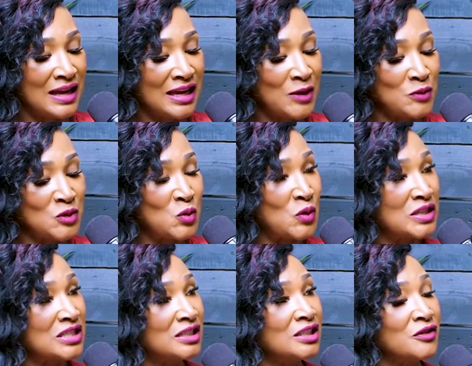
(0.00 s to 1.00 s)
He was going
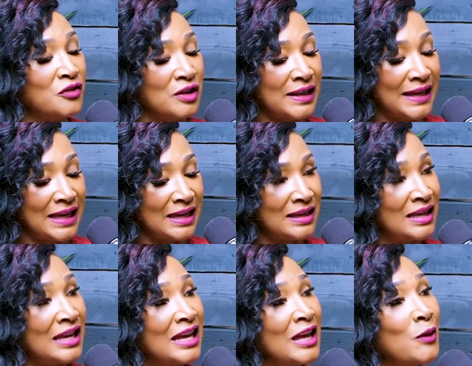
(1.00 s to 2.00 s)
to look for land.
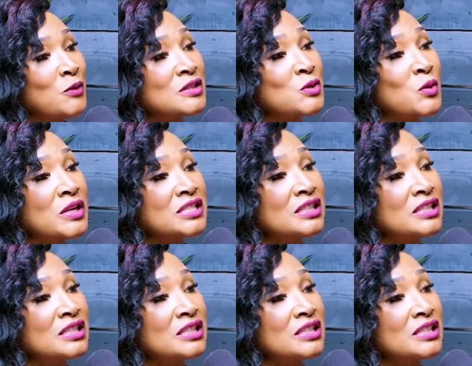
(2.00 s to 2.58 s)
He was going to